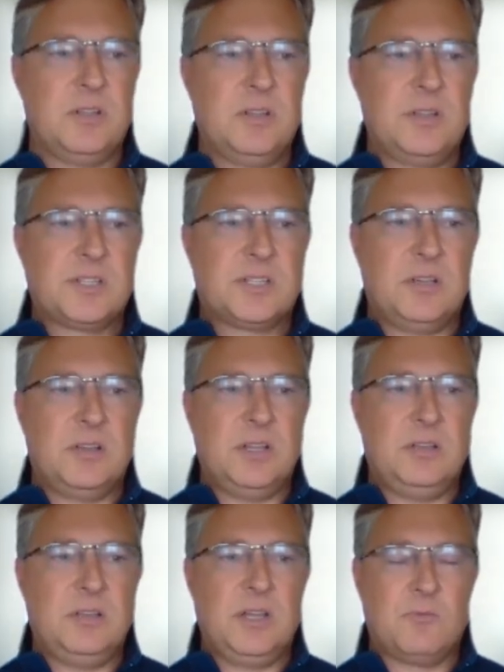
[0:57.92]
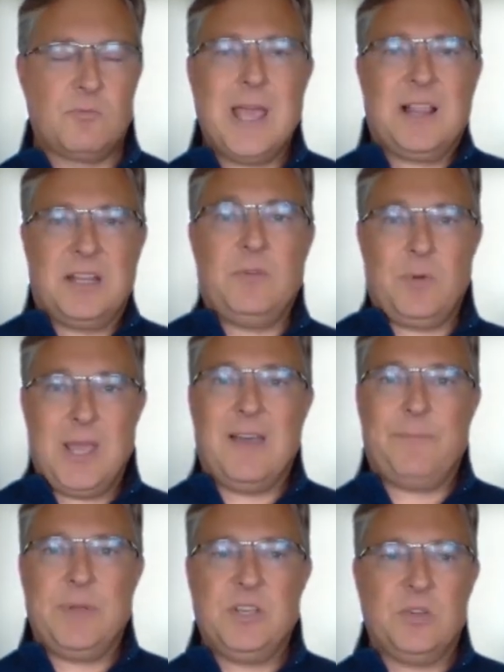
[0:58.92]
So in, in reality, we
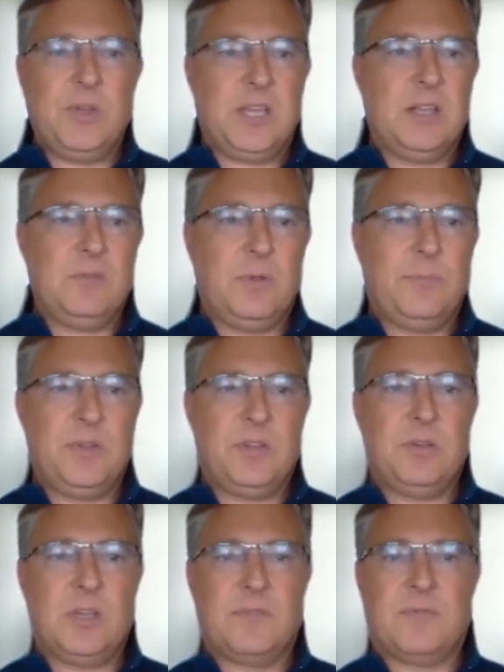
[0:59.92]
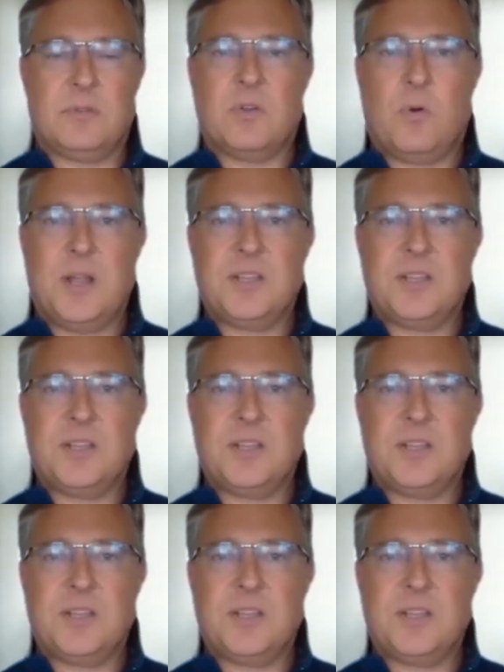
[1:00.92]
have been doing it. We've been doing it for quite